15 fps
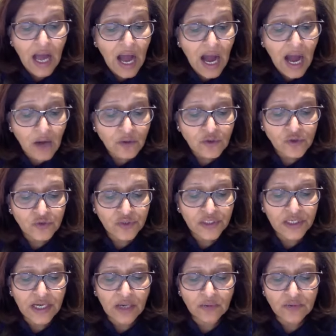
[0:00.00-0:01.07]
how to
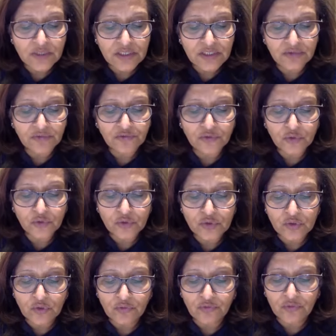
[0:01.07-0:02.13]
renounce the
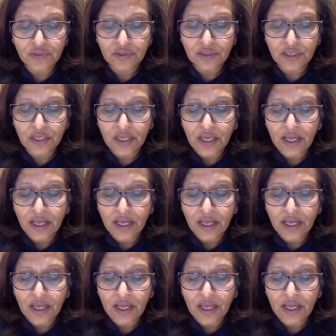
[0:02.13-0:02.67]
fruits of work